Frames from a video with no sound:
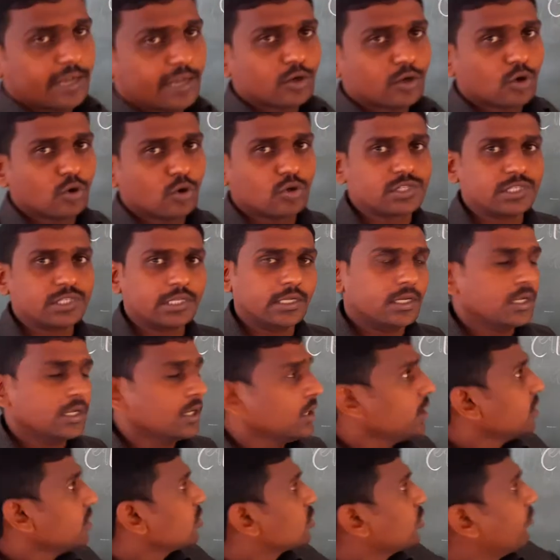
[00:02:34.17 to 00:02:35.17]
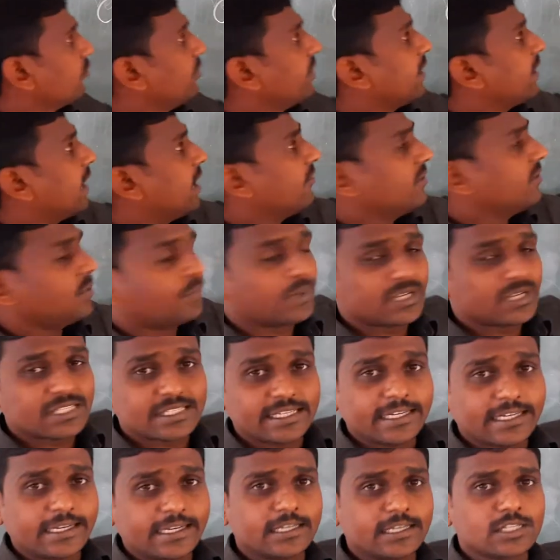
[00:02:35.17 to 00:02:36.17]
and closure. So we have a
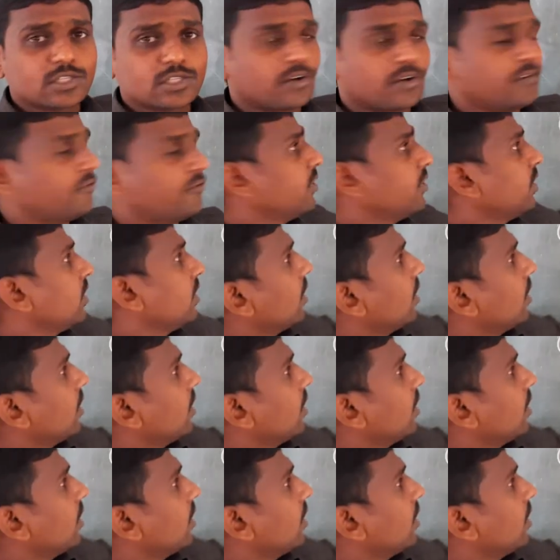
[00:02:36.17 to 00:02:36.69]
precedence of